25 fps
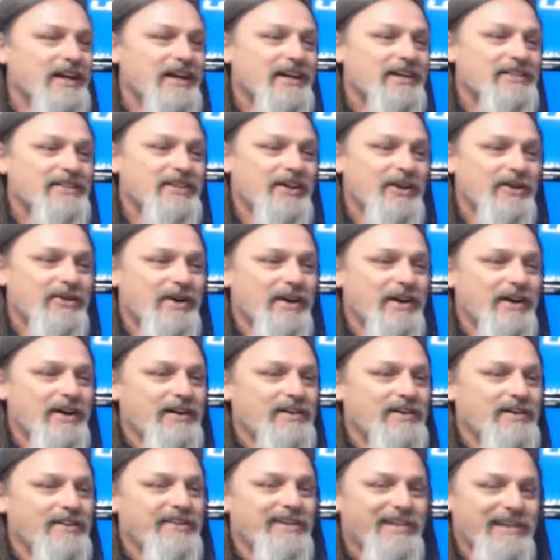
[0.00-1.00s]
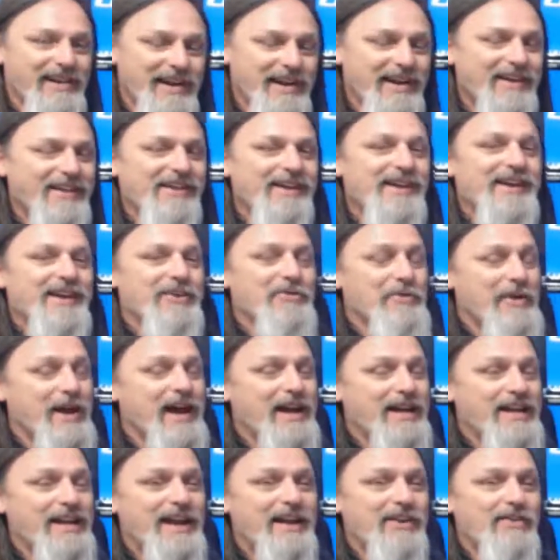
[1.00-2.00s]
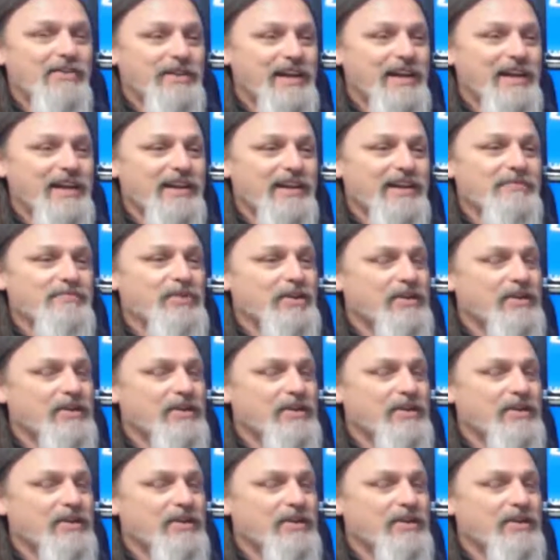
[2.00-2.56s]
So yeah, right now get it,